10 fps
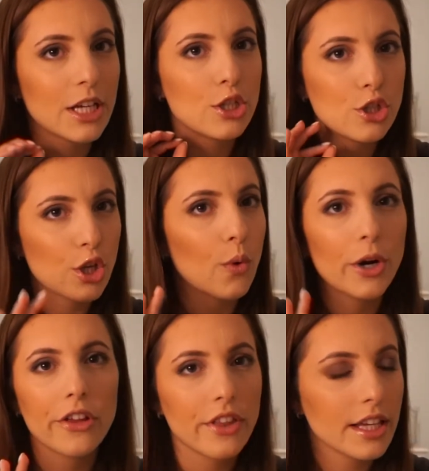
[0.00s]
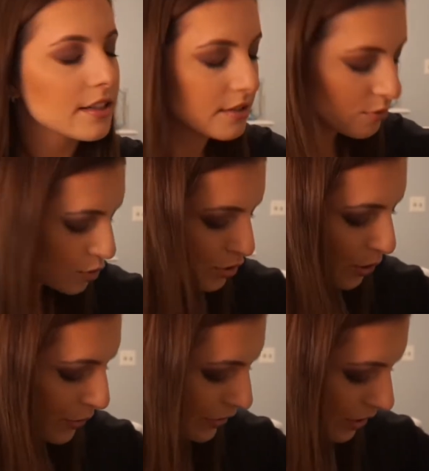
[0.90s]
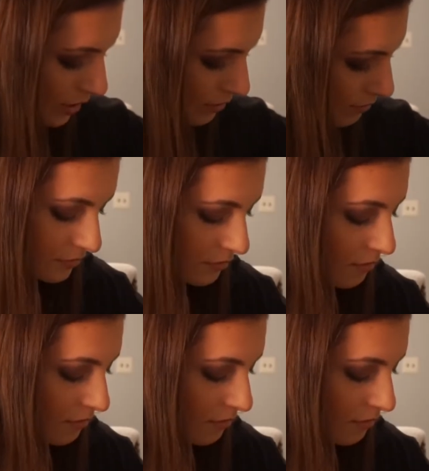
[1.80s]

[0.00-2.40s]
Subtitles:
so worth it. So worth it.